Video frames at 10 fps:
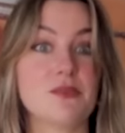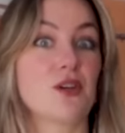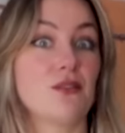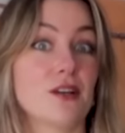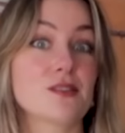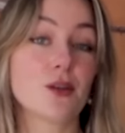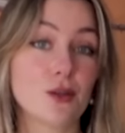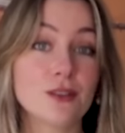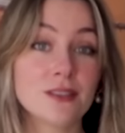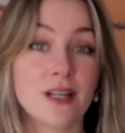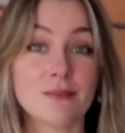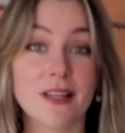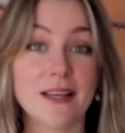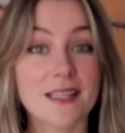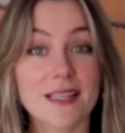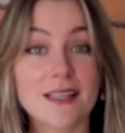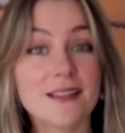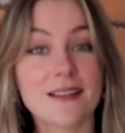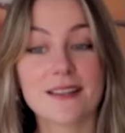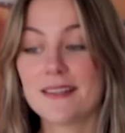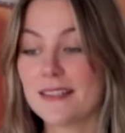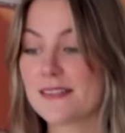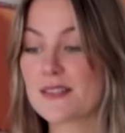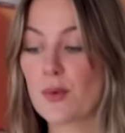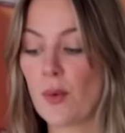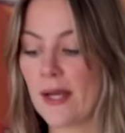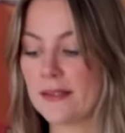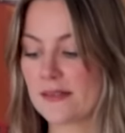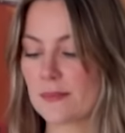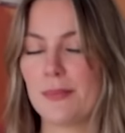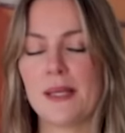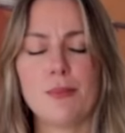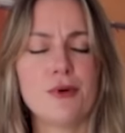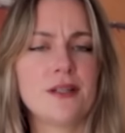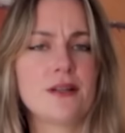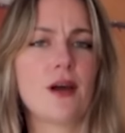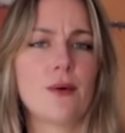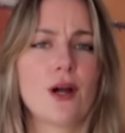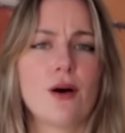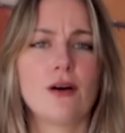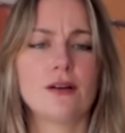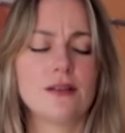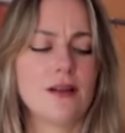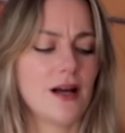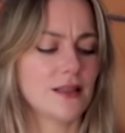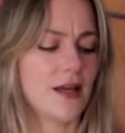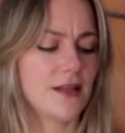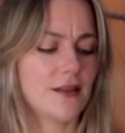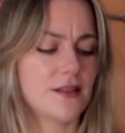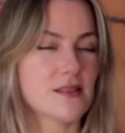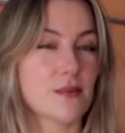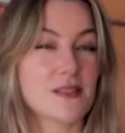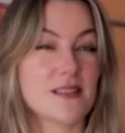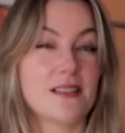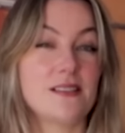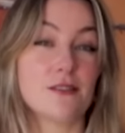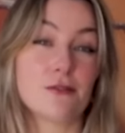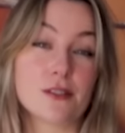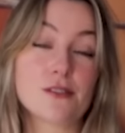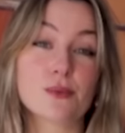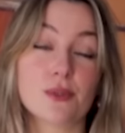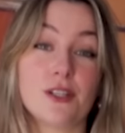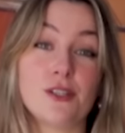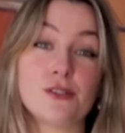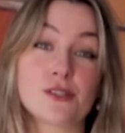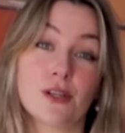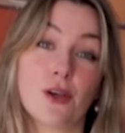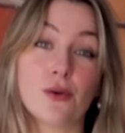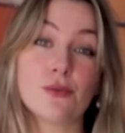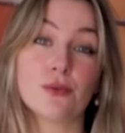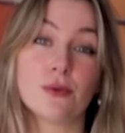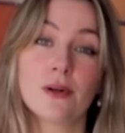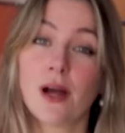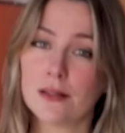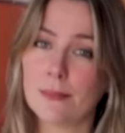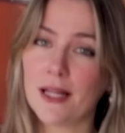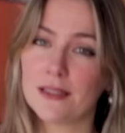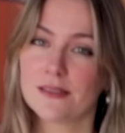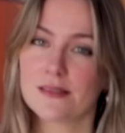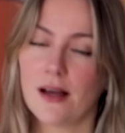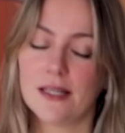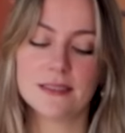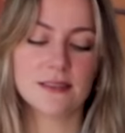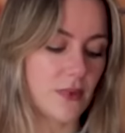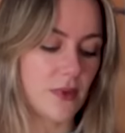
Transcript: So far, so good. I'm liking it. I like that it's quite, there's a big print going on. I like that it's slightly different to what I usually go for, color palette aside.